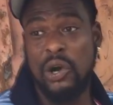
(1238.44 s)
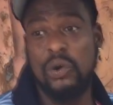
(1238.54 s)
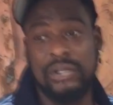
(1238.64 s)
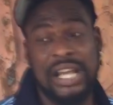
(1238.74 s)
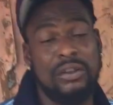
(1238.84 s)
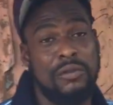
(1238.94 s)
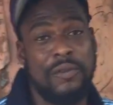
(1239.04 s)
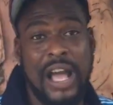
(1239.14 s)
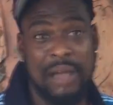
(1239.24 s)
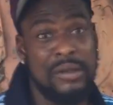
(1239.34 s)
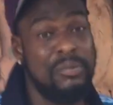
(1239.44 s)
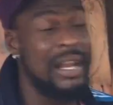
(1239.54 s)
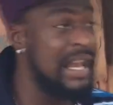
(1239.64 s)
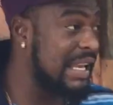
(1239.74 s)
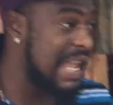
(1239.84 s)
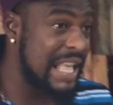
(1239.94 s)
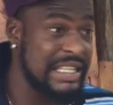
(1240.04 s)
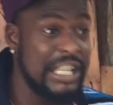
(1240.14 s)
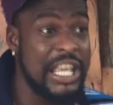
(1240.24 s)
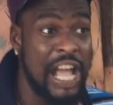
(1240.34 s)
house and do farming, and not
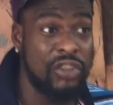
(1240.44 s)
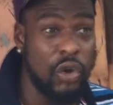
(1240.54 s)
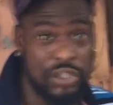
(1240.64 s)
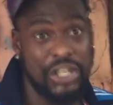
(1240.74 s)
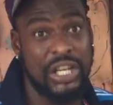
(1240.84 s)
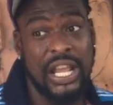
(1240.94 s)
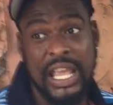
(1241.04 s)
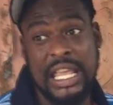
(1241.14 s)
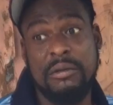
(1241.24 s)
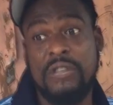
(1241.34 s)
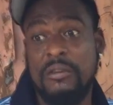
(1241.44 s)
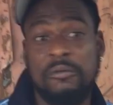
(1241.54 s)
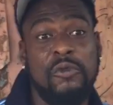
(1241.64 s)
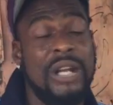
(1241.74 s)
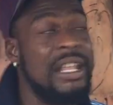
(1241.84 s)
selling, you can't touch it. Before